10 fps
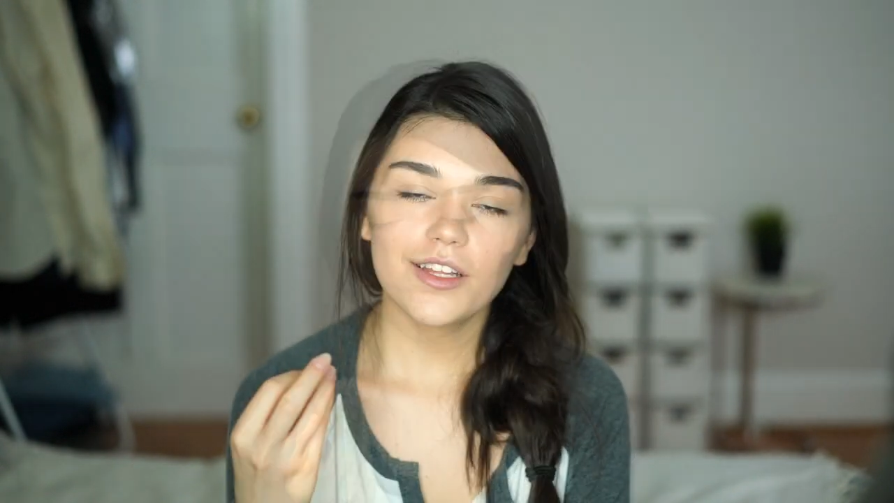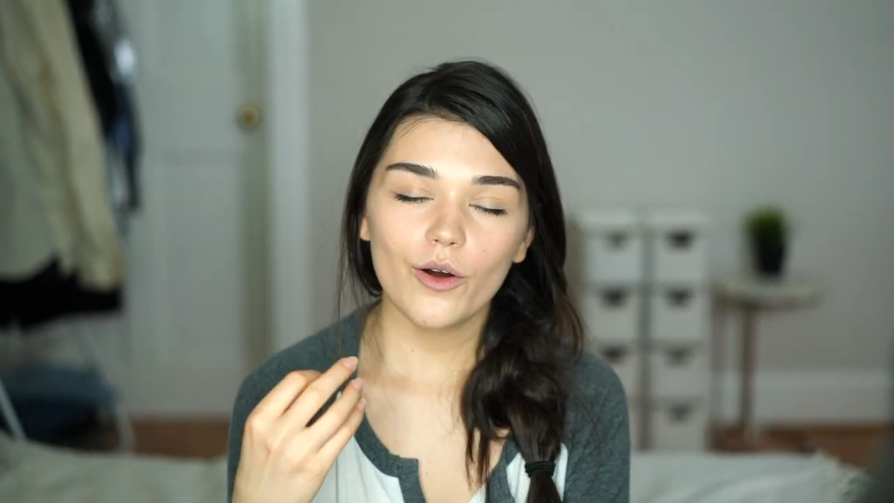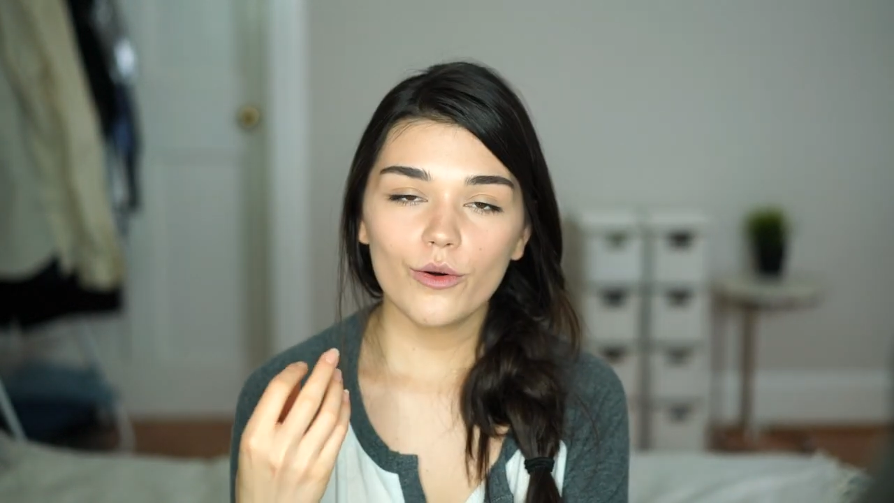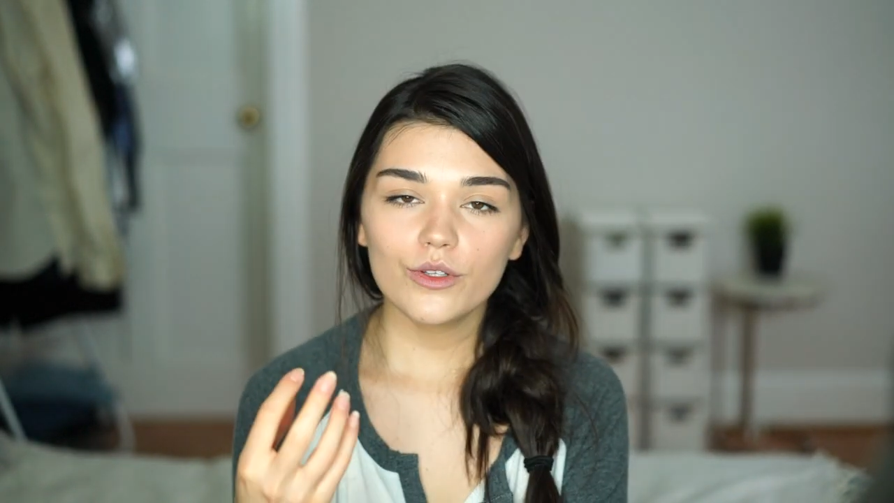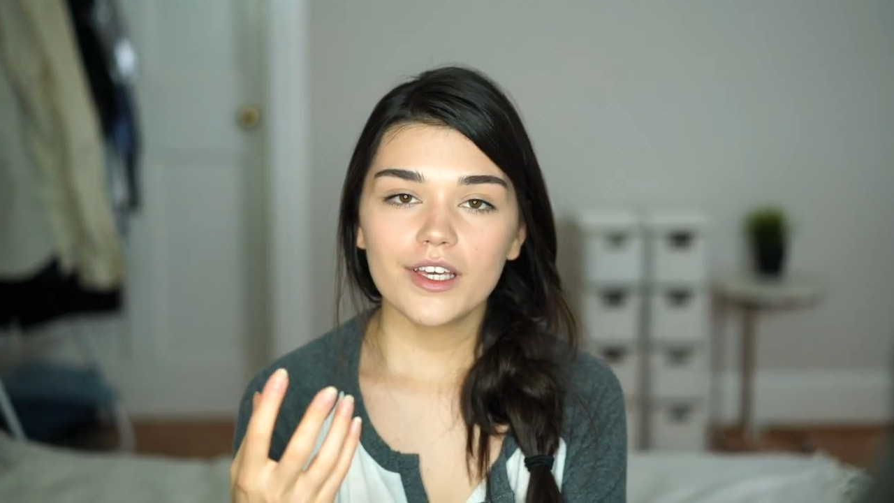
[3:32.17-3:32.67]
Now
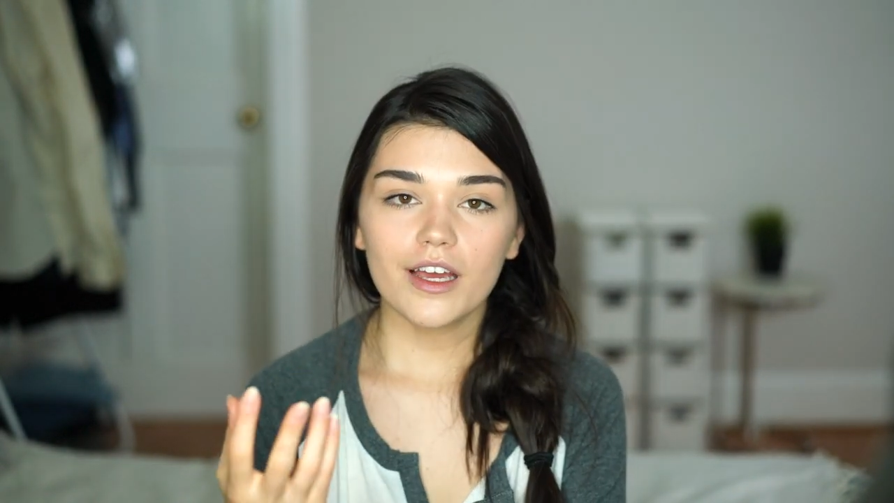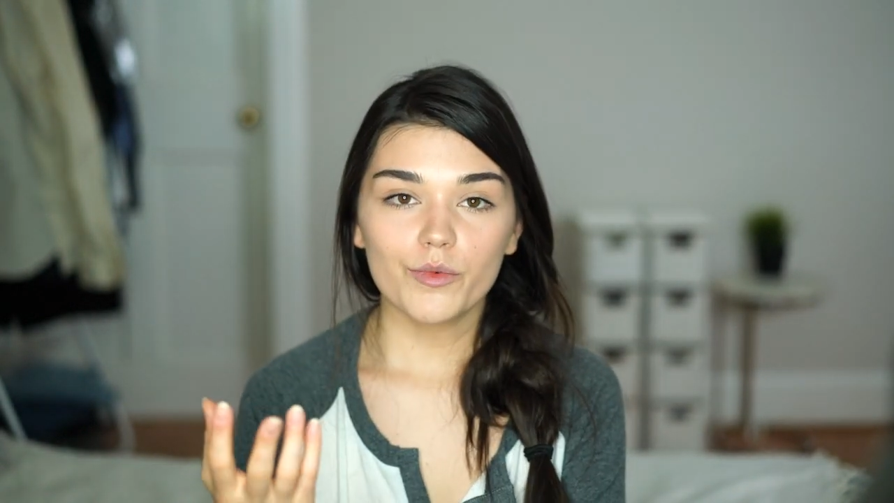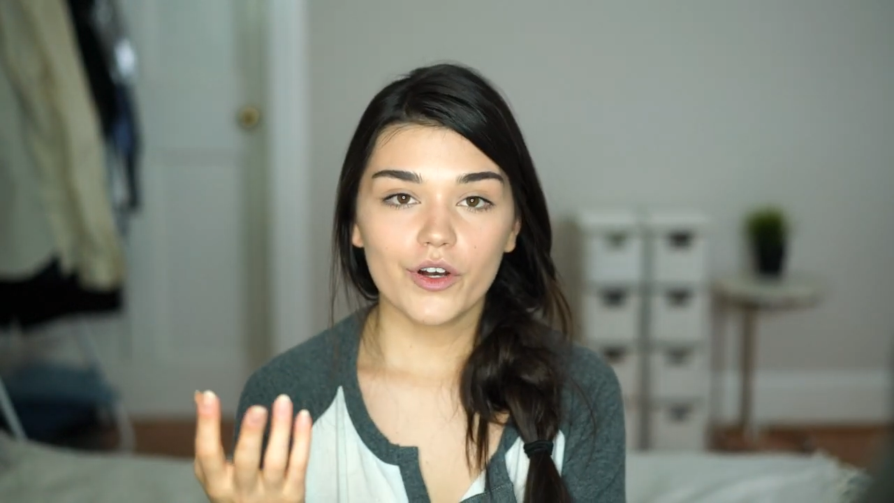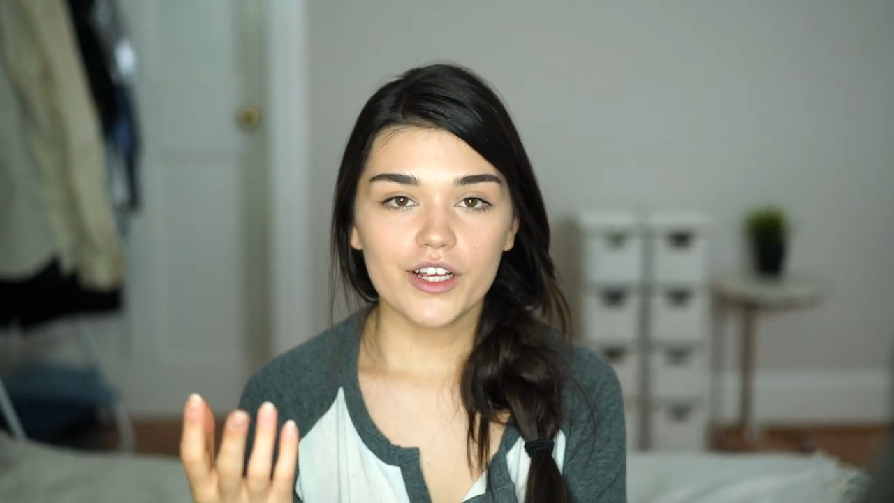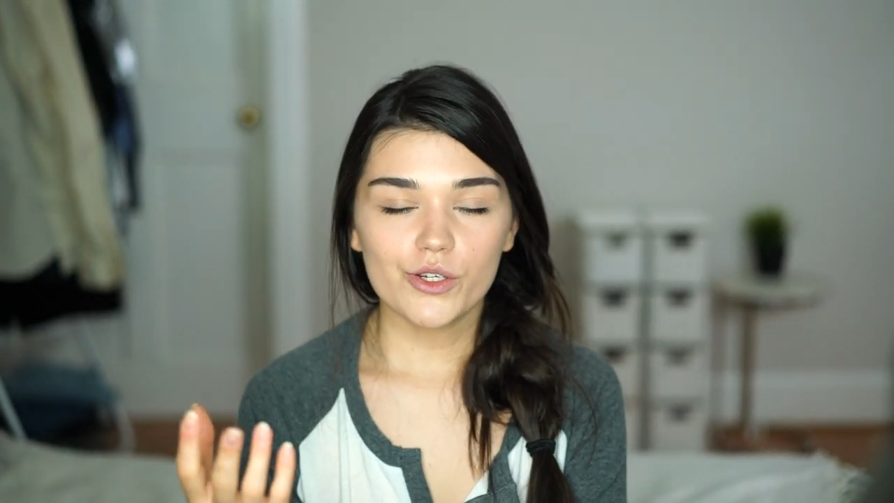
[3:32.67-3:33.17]
all the
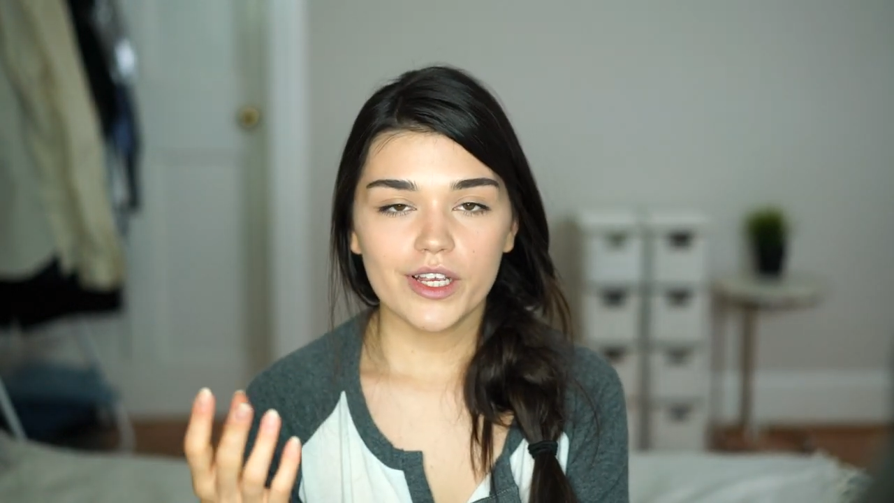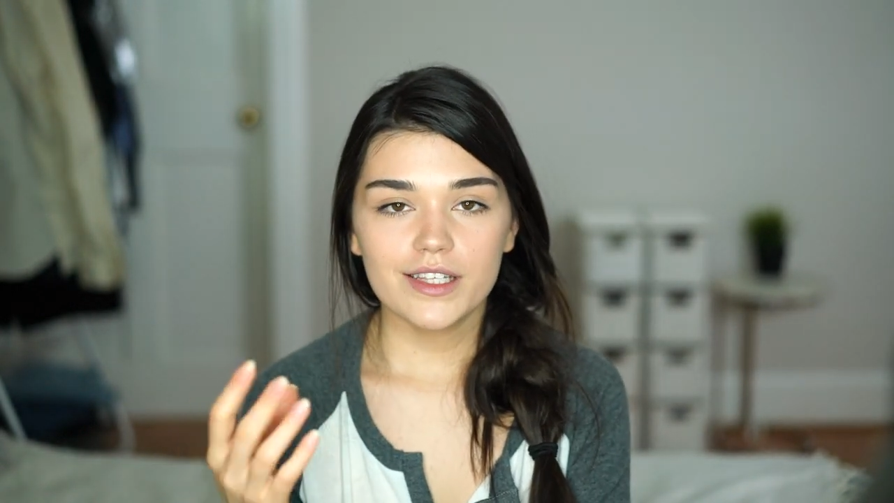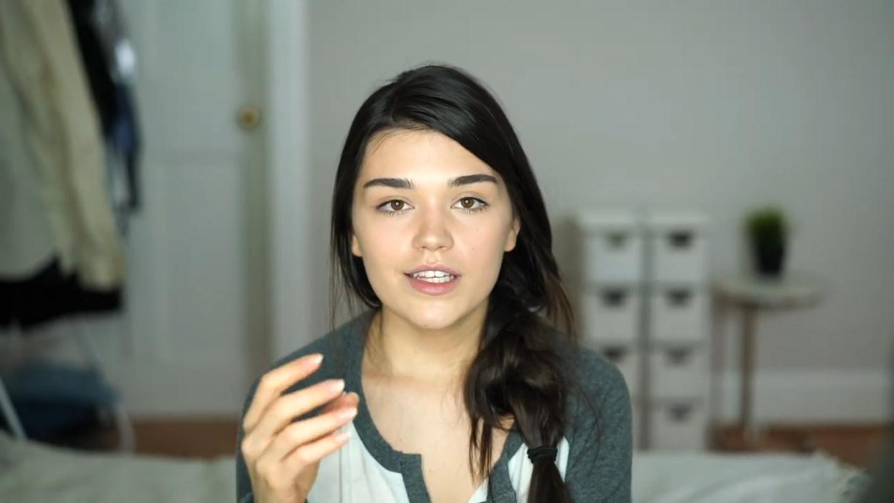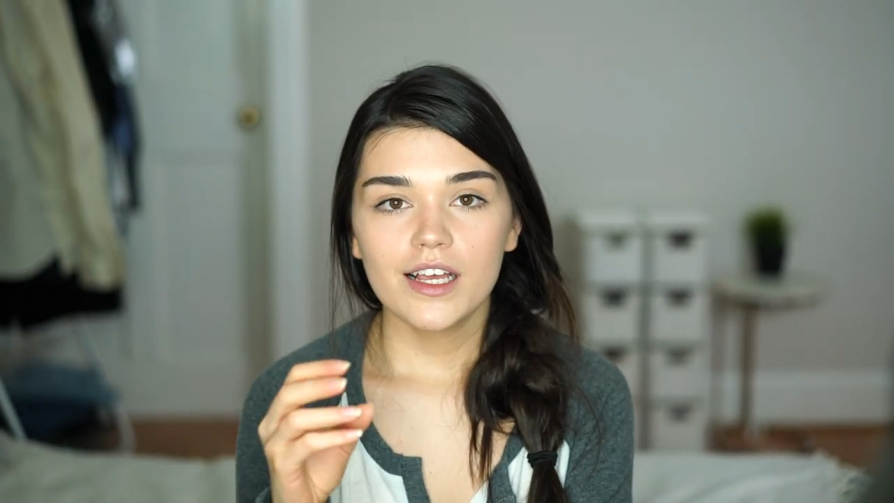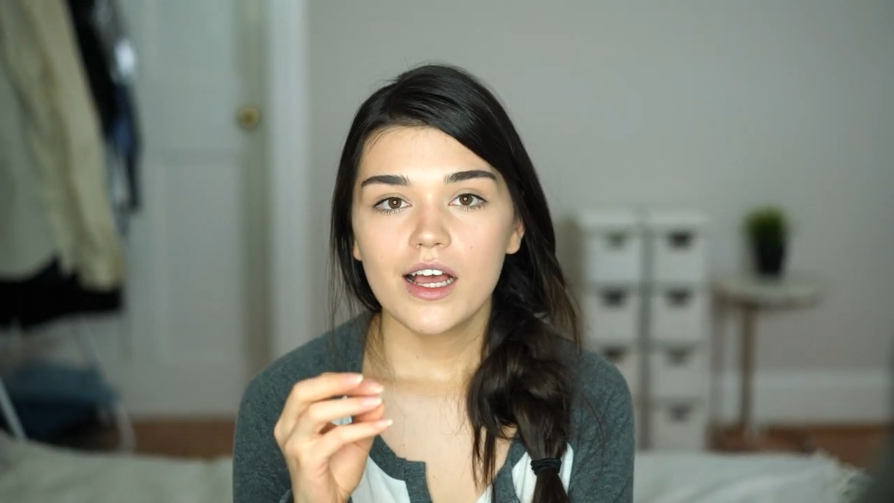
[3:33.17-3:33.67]
carbohydrates